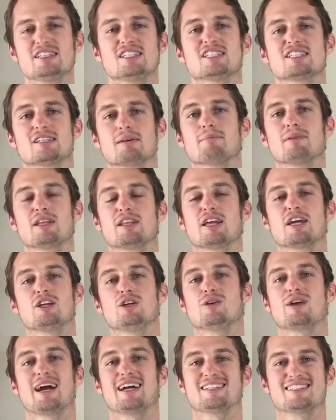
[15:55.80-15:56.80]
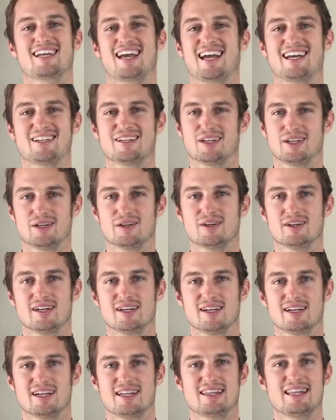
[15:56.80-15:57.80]
this is something that you guys can't do,
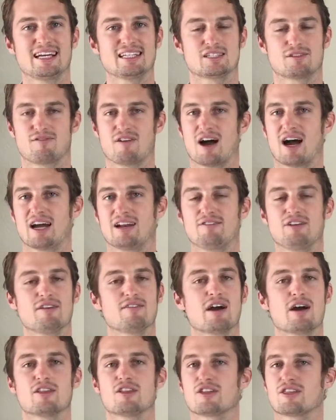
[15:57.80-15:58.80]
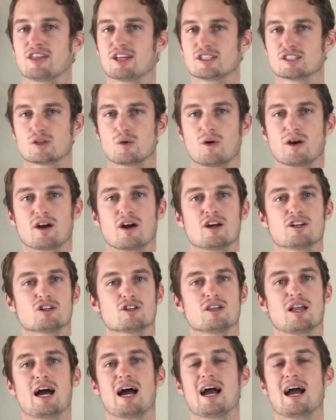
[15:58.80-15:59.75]
that's fine. If you have other things going on in your